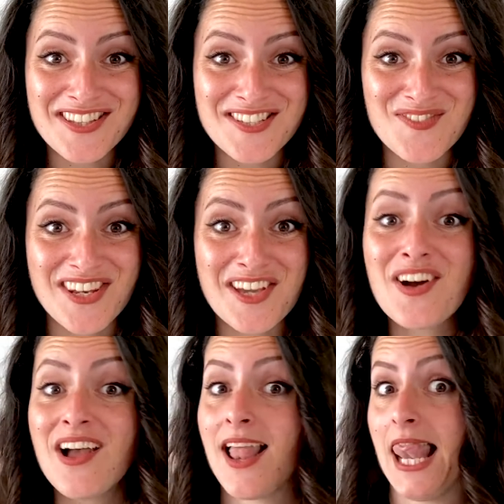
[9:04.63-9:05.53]
this
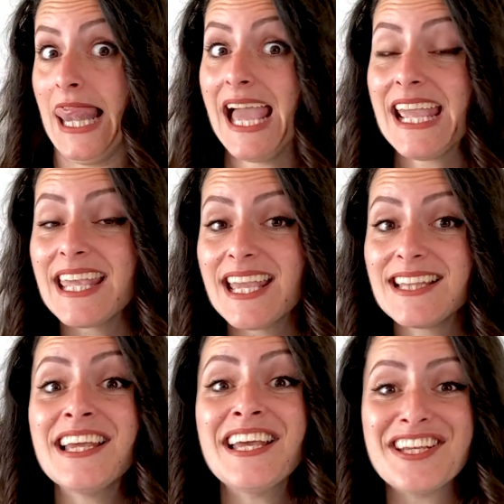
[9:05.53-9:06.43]
video, like
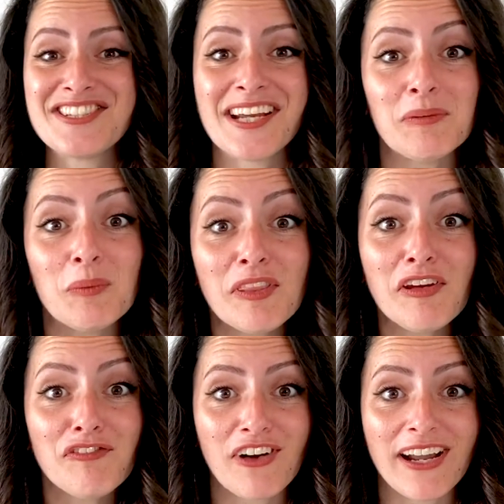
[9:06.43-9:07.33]
it, share it with
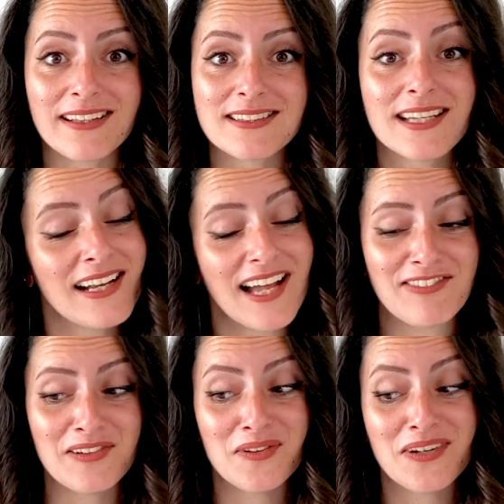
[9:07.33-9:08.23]
your friends and have
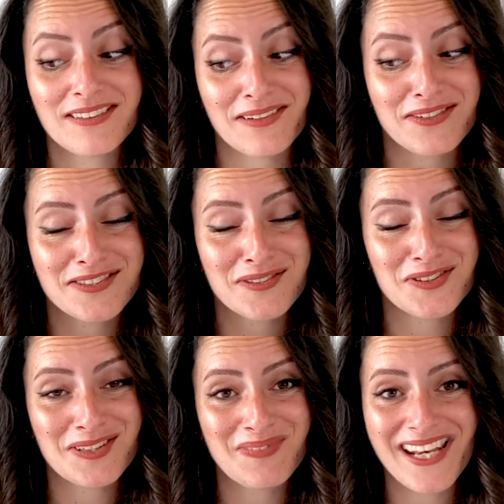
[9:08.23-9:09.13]
a look at our
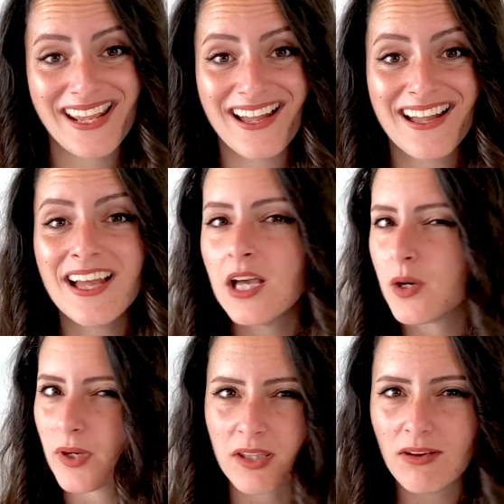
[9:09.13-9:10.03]
social media,
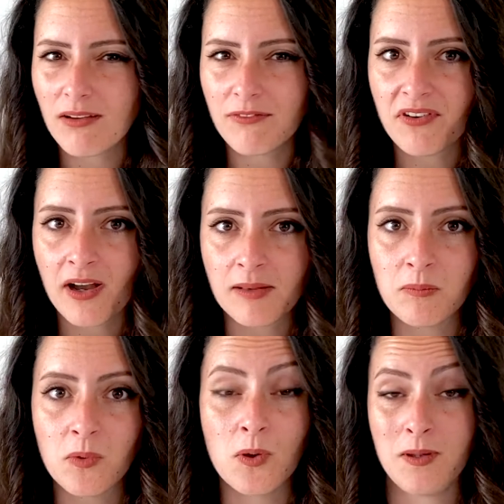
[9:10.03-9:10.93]
where you can find
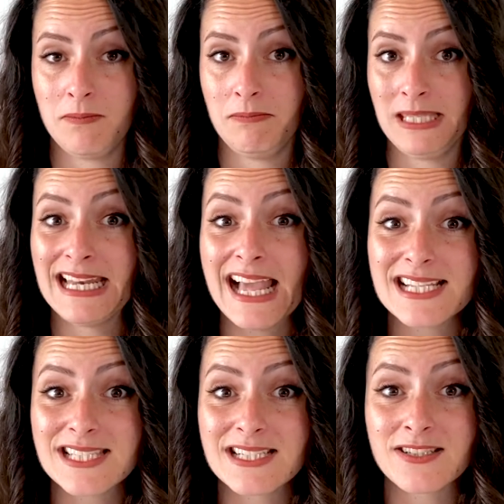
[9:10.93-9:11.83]
more mini
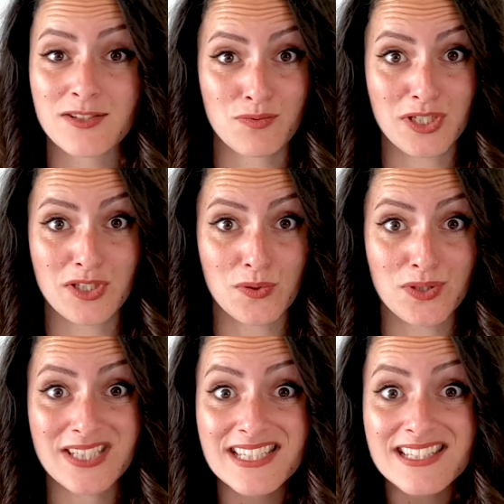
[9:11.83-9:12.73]
lessons,
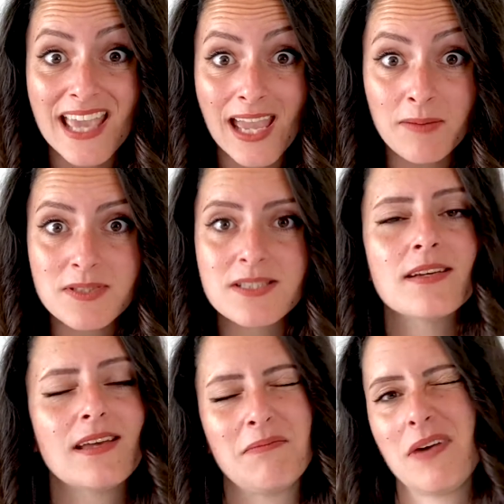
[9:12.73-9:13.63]
resources, games,
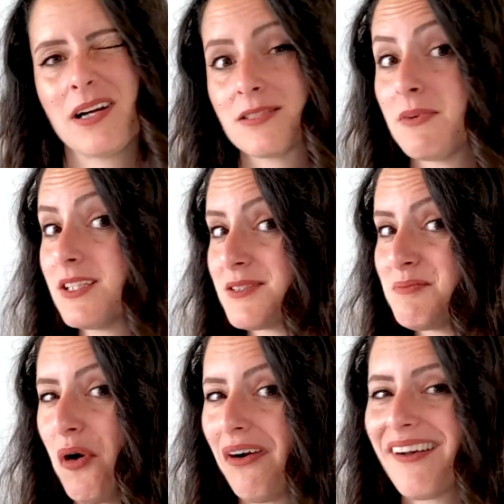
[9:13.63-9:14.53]
and much, much more.